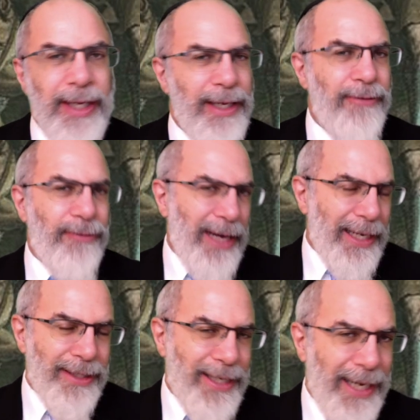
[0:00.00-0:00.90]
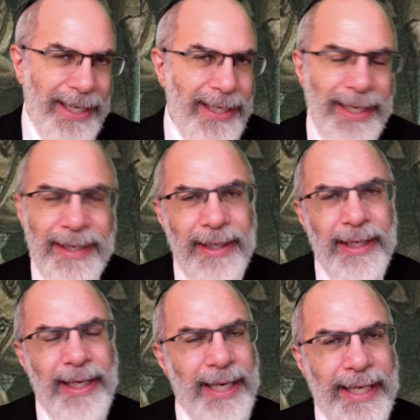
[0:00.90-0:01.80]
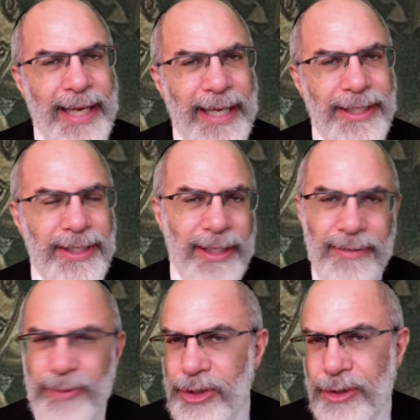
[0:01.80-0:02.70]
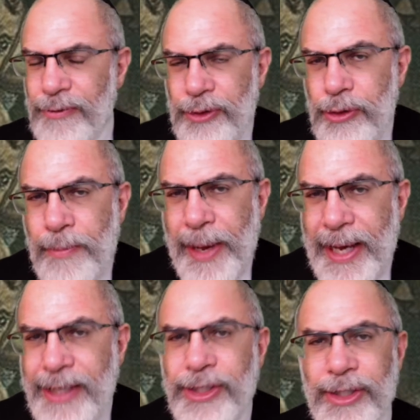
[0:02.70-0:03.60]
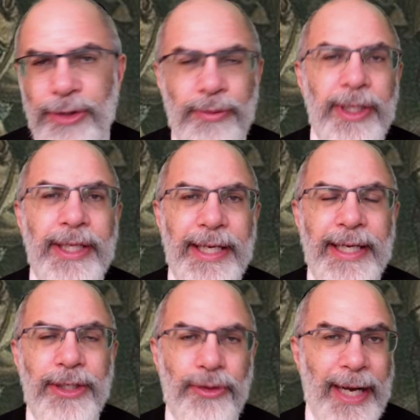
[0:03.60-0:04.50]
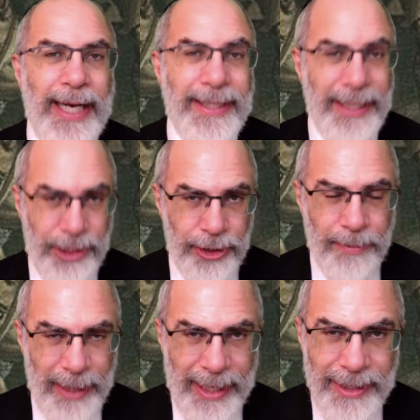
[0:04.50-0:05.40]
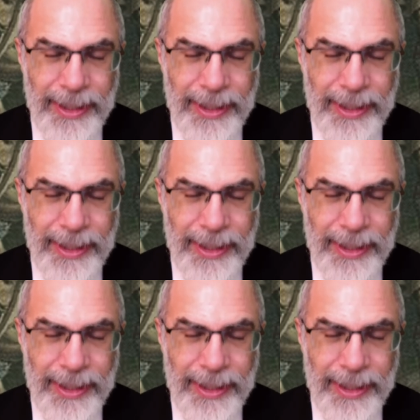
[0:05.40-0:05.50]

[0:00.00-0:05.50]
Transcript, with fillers: In fact, Hanukkah it gets uh, just a few pages really in Tractate Shabbat,